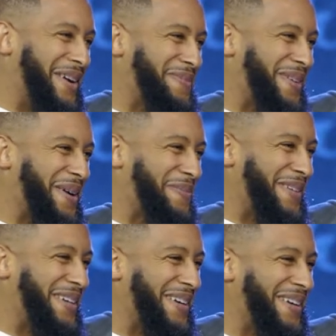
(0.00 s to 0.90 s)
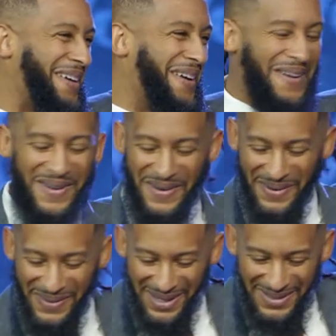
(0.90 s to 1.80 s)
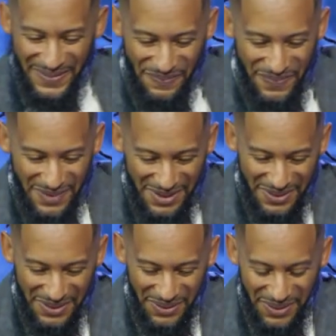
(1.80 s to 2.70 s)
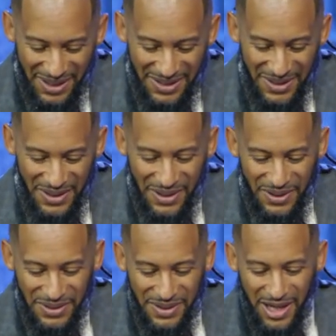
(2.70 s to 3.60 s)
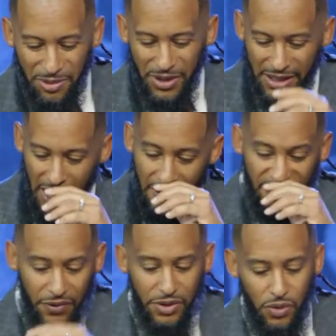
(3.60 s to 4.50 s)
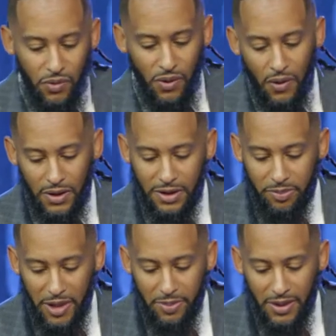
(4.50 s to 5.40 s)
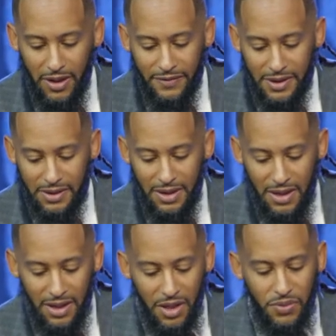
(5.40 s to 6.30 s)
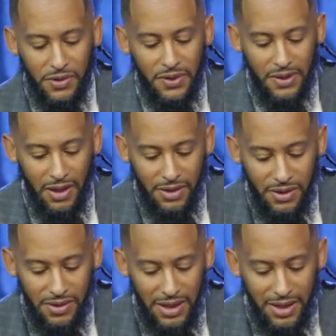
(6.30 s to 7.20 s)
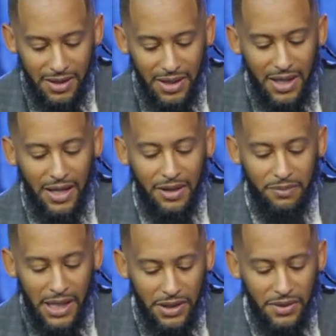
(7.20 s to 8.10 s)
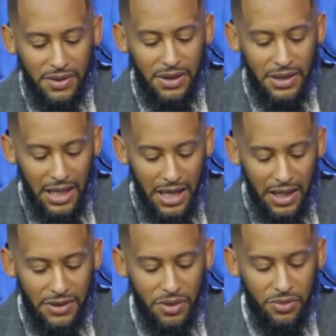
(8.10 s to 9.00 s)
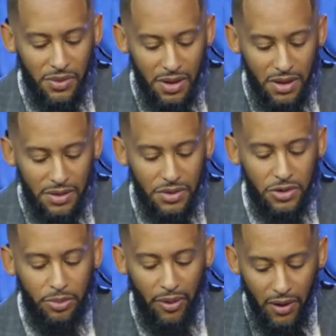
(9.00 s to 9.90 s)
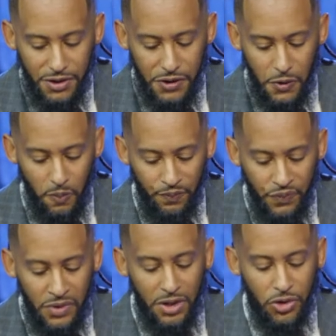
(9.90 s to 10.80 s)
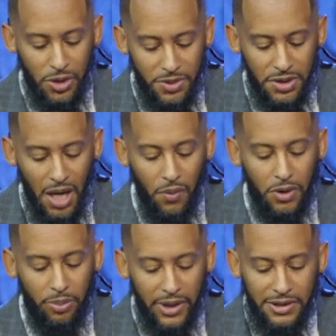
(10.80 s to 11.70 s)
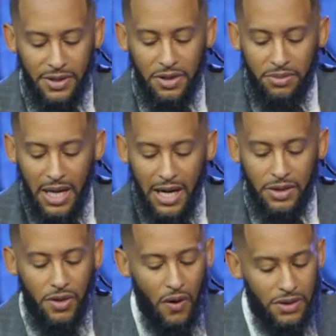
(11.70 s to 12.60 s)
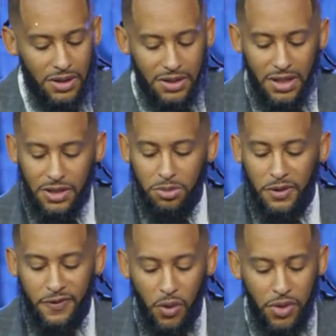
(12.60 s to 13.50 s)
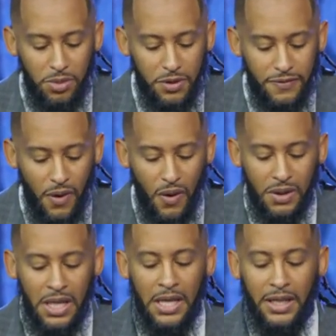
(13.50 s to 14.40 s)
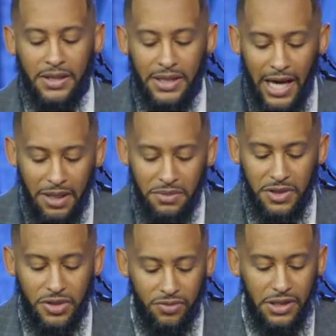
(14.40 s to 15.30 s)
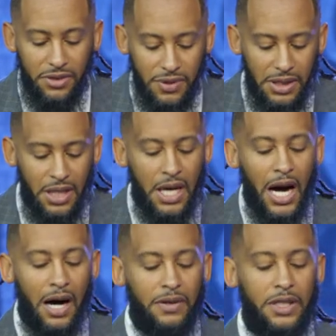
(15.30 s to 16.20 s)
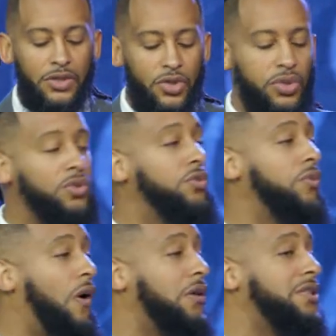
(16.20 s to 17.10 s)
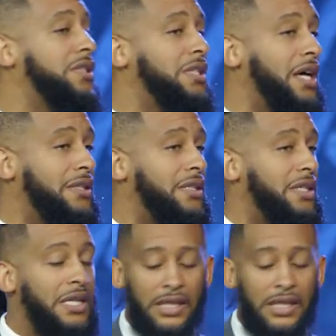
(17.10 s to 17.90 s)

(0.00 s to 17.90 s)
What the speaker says: hear me up in here? All right? All right? You got to be careful with the world and the people of it. It will suck you in and make you deny the one who brought you. The scriptures I want to bring to your mind, call your attention before we move on, is Amos 3:3. How can two walk together